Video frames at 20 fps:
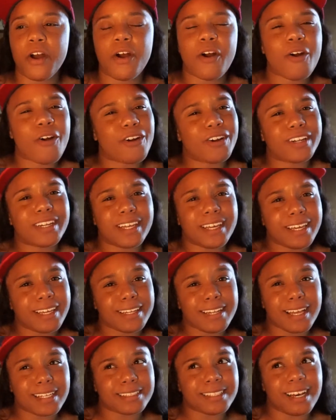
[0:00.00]
Or did he
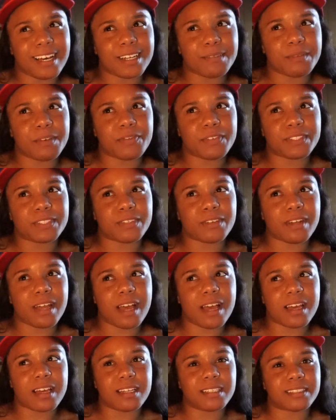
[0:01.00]
not talk to me for 2
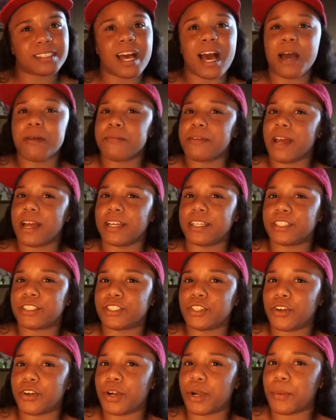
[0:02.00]
days? I'm not
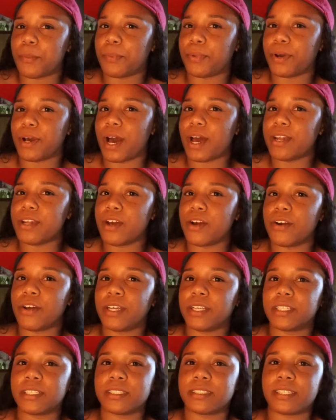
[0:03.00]
sure, but I know
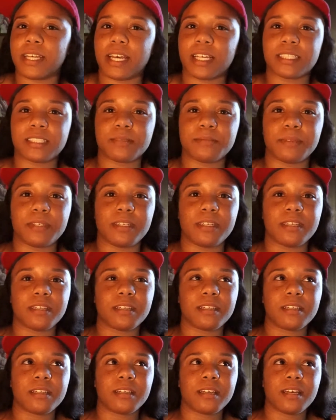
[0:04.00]
he just texted
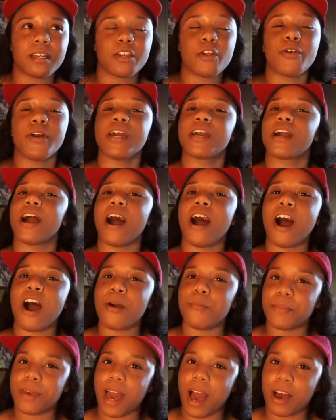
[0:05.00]
me. No, he
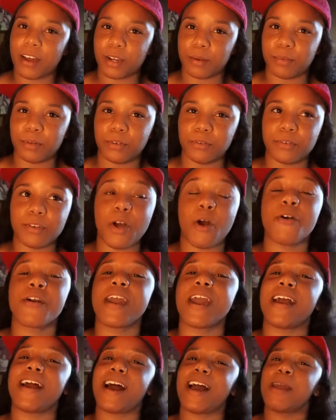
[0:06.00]
called me out the blue. No,
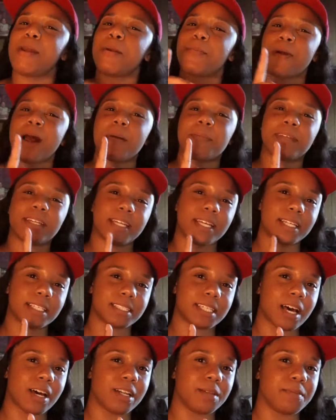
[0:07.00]
yeah, he probably
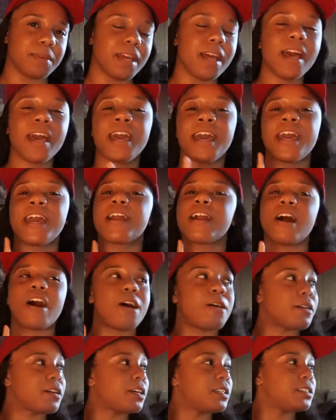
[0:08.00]
didn't talk to me. He
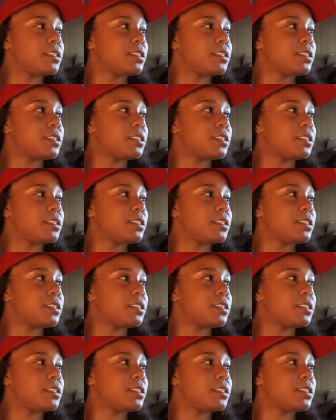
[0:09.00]
called